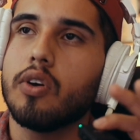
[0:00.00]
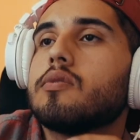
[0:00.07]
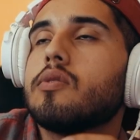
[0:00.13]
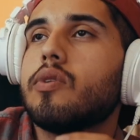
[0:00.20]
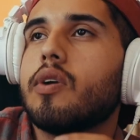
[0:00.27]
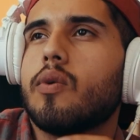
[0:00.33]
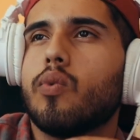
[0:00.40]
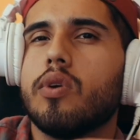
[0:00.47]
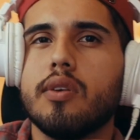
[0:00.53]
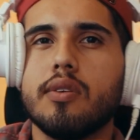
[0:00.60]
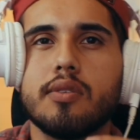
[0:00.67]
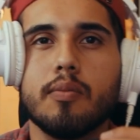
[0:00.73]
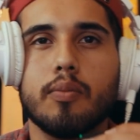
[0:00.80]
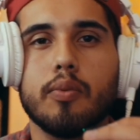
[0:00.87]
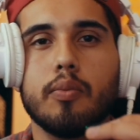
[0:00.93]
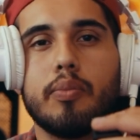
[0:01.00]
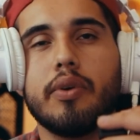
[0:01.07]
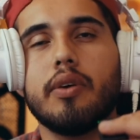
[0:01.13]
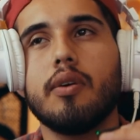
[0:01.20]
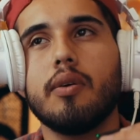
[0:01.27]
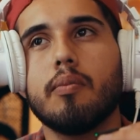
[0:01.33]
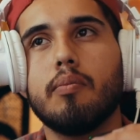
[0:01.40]
So yeah, really simple
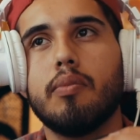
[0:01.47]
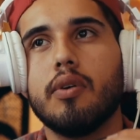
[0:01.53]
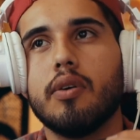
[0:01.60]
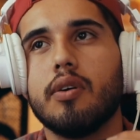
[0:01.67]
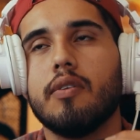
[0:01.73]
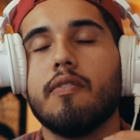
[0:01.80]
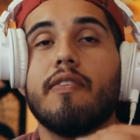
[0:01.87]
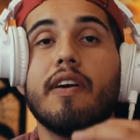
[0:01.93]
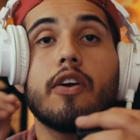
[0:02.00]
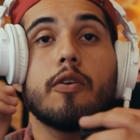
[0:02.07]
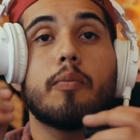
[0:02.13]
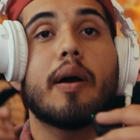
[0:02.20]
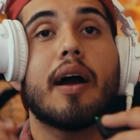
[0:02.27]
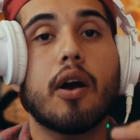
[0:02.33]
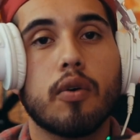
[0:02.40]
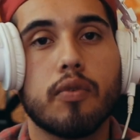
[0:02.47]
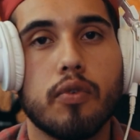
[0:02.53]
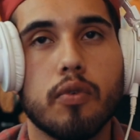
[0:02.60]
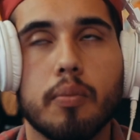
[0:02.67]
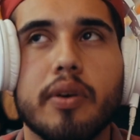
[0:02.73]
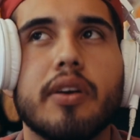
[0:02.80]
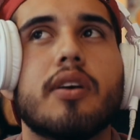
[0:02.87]
beat, but very
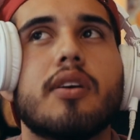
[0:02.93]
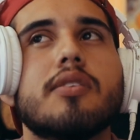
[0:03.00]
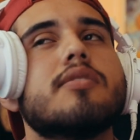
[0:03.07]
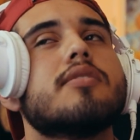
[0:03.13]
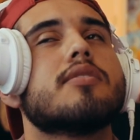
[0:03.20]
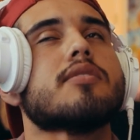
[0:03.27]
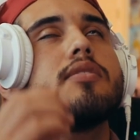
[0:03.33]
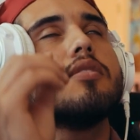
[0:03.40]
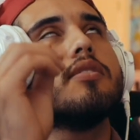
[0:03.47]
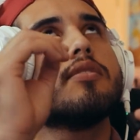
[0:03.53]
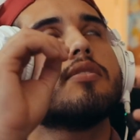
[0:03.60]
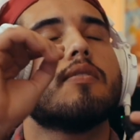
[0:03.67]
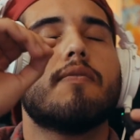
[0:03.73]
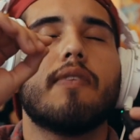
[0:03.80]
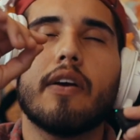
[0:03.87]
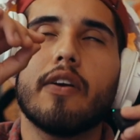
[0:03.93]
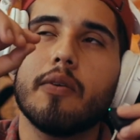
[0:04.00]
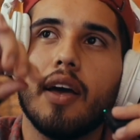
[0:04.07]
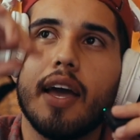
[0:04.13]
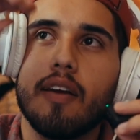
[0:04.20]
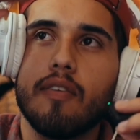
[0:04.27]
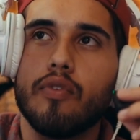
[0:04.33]
powerful beat, because it's a
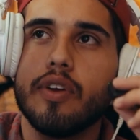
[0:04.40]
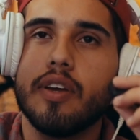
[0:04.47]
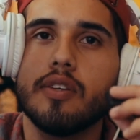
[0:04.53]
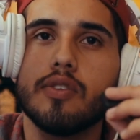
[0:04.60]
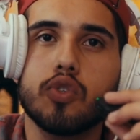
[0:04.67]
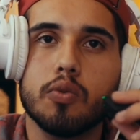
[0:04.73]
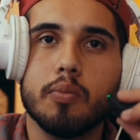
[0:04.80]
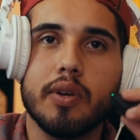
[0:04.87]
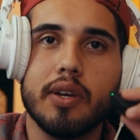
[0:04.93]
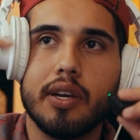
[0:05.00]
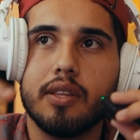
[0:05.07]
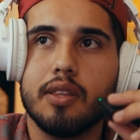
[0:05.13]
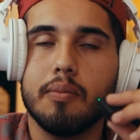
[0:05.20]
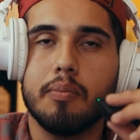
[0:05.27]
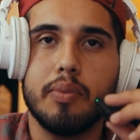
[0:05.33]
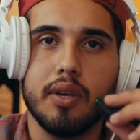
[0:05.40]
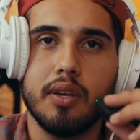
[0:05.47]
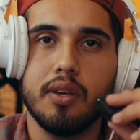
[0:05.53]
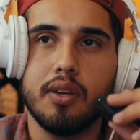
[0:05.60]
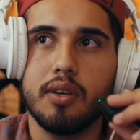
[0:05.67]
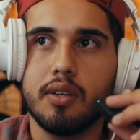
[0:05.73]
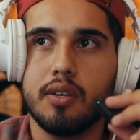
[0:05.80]
every instrument in the
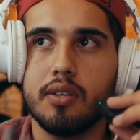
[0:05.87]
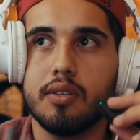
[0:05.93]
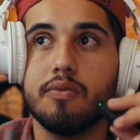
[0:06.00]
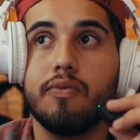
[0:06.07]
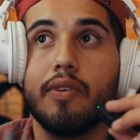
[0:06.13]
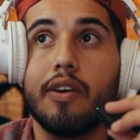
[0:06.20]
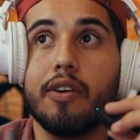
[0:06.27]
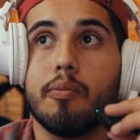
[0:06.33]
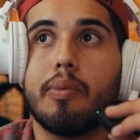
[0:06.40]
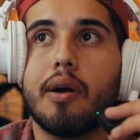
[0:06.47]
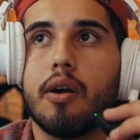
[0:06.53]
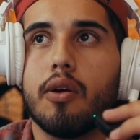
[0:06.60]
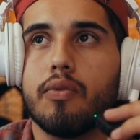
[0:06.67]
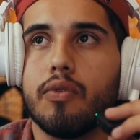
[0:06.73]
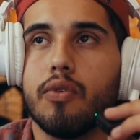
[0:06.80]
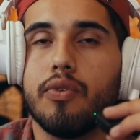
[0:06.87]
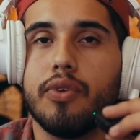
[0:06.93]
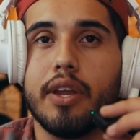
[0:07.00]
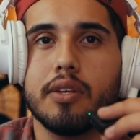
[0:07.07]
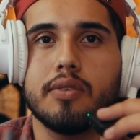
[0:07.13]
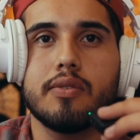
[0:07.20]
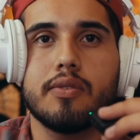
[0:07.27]
beat is very powerful and
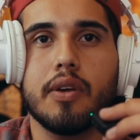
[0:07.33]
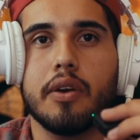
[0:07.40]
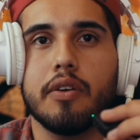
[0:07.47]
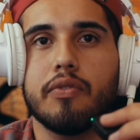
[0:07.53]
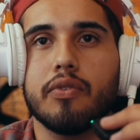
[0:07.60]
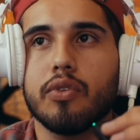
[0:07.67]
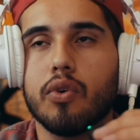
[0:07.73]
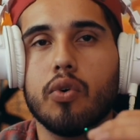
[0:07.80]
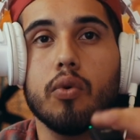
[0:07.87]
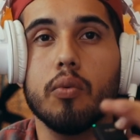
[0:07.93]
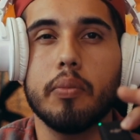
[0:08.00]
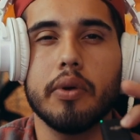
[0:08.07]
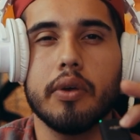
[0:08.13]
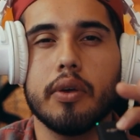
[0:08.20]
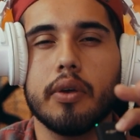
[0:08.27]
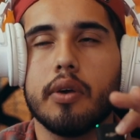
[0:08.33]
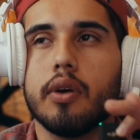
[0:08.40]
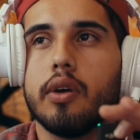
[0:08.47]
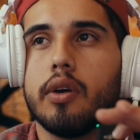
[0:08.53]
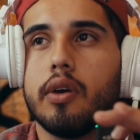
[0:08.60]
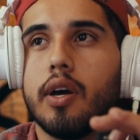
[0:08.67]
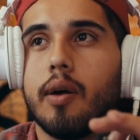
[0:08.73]
necessary for the whole beat.
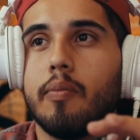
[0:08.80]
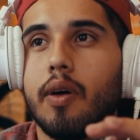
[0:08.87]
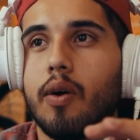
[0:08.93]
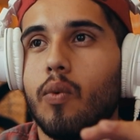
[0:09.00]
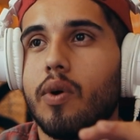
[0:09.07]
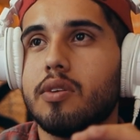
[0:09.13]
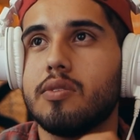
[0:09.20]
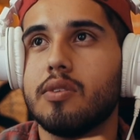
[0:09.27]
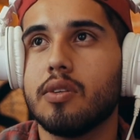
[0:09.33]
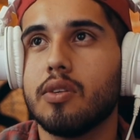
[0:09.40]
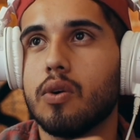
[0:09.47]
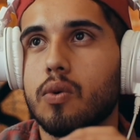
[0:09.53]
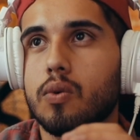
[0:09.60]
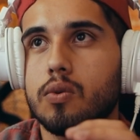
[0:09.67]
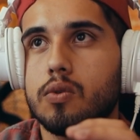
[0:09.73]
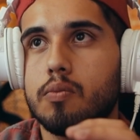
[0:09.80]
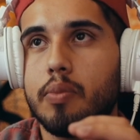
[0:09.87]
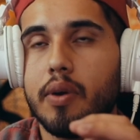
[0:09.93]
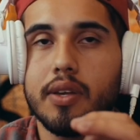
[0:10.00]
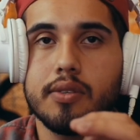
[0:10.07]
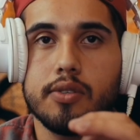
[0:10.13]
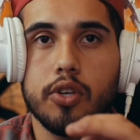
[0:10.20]
I'm not wasting no
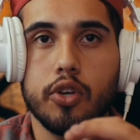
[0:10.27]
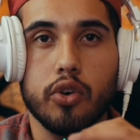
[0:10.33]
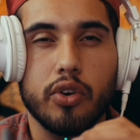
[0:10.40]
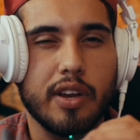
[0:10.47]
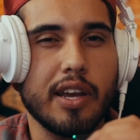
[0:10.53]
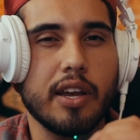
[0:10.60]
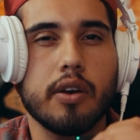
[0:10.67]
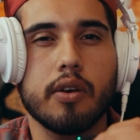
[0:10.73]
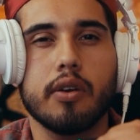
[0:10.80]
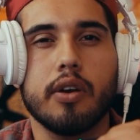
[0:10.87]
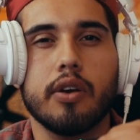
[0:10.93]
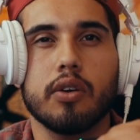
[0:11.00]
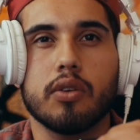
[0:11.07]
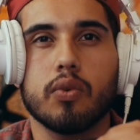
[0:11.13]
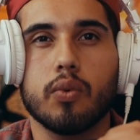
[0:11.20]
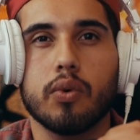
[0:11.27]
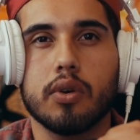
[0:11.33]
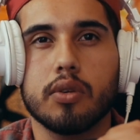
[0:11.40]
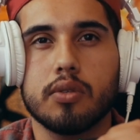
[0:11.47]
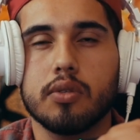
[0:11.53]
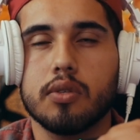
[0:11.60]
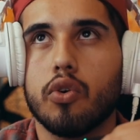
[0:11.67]
space in your ear, in other
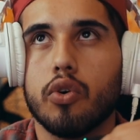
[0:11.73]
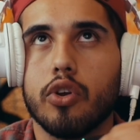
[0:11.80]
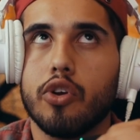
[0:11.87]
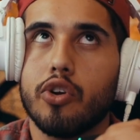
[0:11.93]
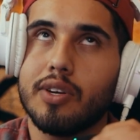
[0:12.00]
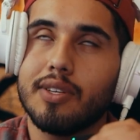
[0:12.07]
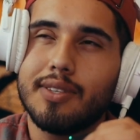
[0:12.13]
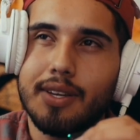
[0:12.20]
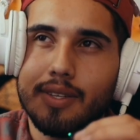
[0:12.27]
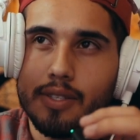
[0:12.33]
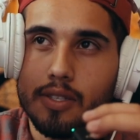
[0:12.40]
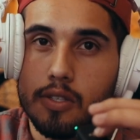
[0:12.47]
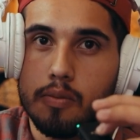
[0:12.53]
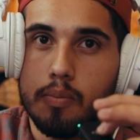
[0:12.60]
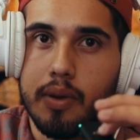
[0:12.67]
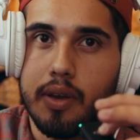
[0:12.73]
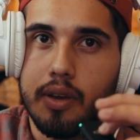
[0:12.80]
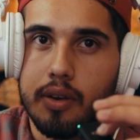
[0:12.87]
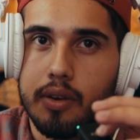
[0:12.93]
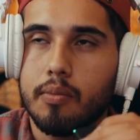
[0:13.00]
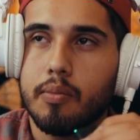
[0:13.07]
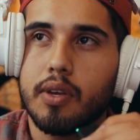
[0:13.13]
words, or in your attention
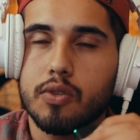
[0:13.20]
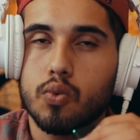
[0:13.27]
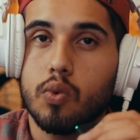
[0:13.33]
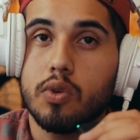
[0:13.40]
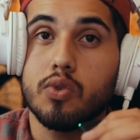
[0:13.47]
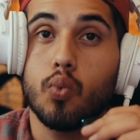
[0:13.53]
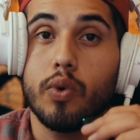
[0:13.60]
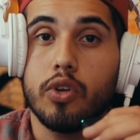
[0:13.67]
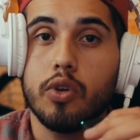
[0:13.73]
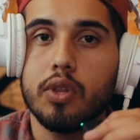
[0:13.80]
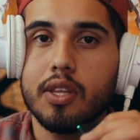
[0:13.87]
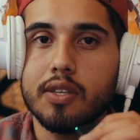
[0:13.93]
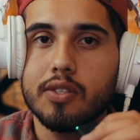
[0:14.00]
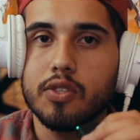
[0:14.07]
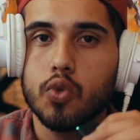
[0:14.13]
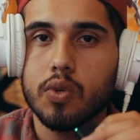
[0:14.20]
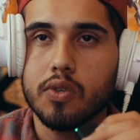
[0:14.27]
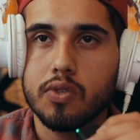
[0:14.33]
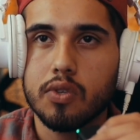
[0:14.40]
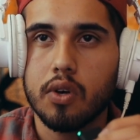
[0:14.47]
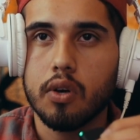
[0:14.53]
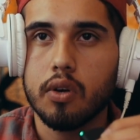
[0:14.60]
span, because when you listen to a
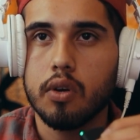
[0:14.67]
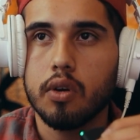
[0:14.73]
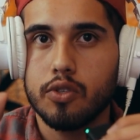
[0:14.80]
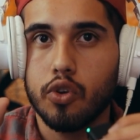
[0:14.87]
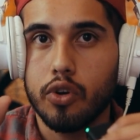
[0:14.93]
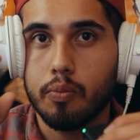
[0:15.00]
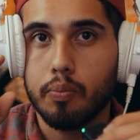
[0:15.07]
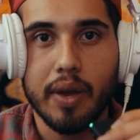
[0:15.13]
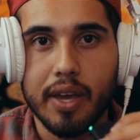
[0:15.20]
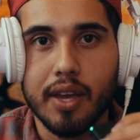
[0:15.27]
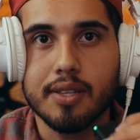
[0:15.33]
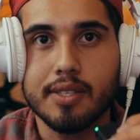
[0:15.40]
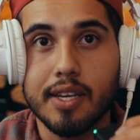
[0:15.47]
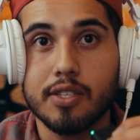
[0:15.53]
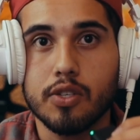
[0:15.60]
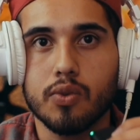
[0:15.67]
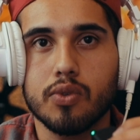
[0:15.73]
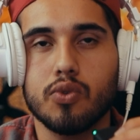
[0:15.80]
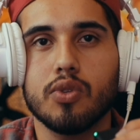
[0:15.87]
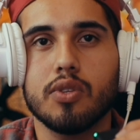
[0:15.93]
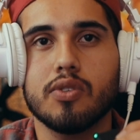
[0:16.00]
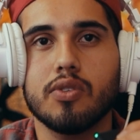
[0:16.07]
song, you're paying attention
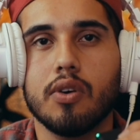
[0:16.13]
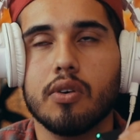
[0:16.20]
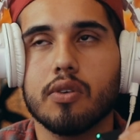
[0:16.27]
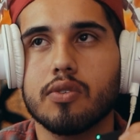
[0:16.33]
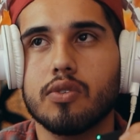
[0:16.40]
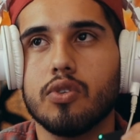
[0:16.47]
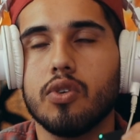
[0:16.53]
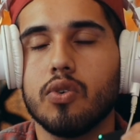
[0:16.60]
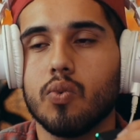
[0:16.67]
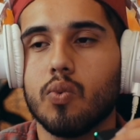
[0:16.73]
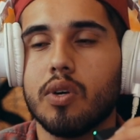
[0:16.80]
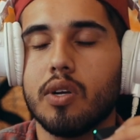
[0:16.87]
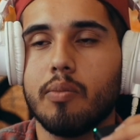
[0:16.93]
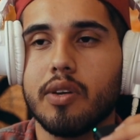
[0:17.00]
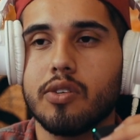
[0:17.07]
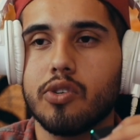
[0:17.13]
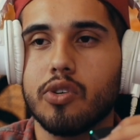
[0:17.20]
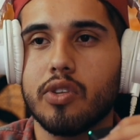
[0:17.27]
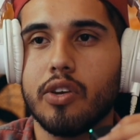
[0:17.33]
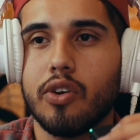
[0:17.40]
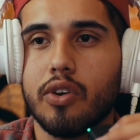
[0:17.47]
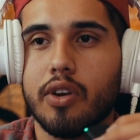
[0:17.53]
to the song, so you want to make sure
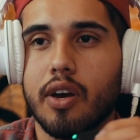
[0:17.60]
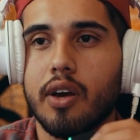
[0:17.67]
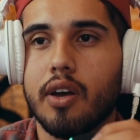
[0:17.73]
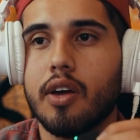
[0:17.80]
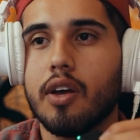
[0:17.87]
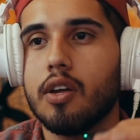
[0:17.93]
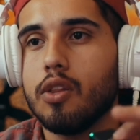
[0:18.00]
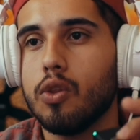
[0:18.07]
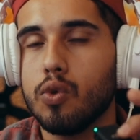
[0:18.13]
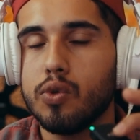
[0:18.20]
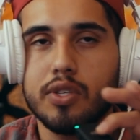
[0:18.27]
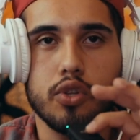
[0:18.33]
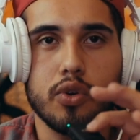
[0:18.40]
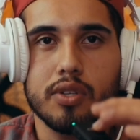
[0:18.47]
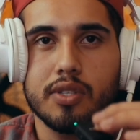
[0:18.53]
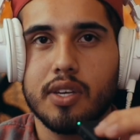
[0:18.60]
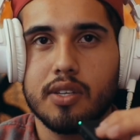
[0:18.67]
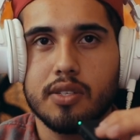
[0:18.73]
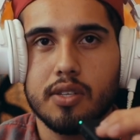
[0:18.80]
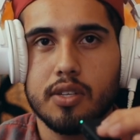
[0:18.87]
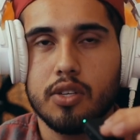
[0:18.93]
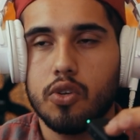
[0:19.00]
that you're not losing their
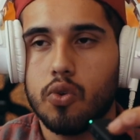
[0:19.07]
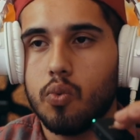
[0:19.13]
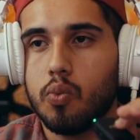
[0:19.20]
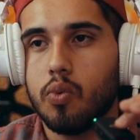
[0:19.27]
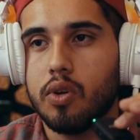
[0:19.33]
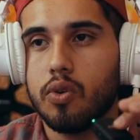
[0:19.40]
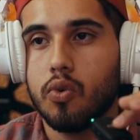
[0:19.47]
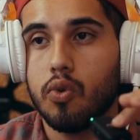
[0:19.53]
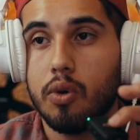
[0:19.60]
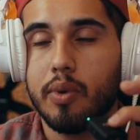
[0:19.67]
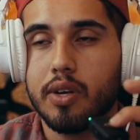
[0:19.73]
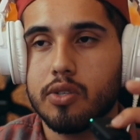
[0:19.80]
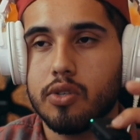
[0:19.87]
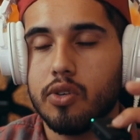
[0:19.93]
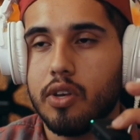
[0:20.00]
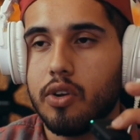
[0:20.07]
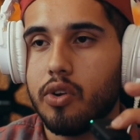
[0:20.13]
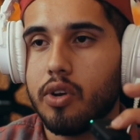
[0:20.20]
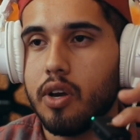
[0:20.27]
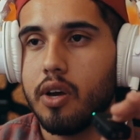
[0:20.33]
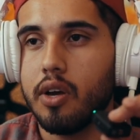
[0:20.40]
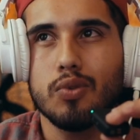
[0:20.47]
attention. You want to make sure that you're
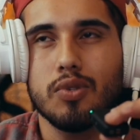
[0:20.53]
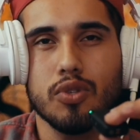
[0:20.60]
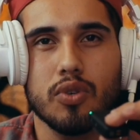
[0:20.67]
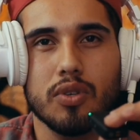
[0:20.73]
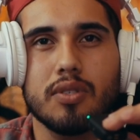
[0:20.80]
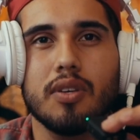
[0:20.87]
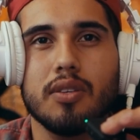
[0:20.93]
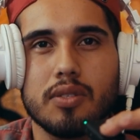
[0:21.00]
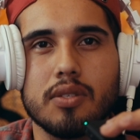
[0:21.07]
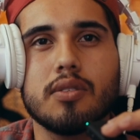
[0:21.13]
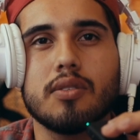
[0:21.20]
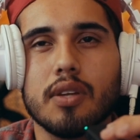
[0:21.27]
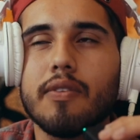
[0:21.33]
not losing their attention.